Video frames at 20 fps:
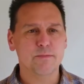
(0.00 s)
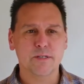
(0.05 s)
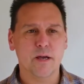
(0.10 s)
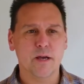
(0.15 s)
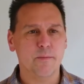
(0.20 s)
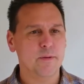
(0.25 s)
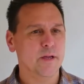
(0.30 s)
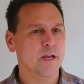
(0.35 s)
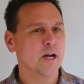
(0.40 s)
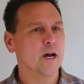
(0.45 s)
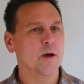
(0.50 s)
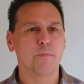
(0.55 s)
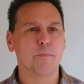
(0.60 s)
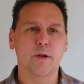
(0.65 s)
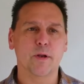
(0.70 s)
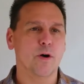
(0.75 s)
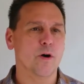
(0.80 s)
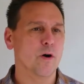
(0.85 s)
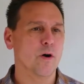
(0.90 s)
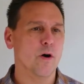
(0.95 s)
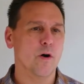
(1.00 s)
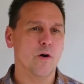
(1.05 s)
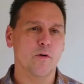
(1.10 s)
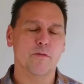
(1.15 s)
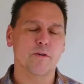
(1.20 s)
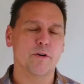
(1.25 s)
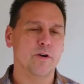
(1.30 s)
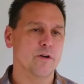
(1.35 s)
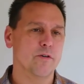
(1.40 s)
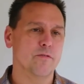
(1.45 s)
coming up and
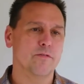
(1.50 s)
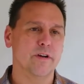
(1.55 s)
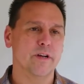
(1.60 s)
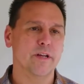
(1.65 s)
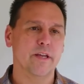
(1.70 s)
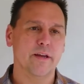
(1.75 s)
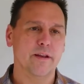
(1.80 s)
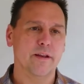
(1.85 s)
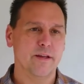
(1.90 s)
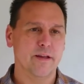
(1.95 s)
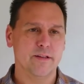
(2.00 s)
over and over again.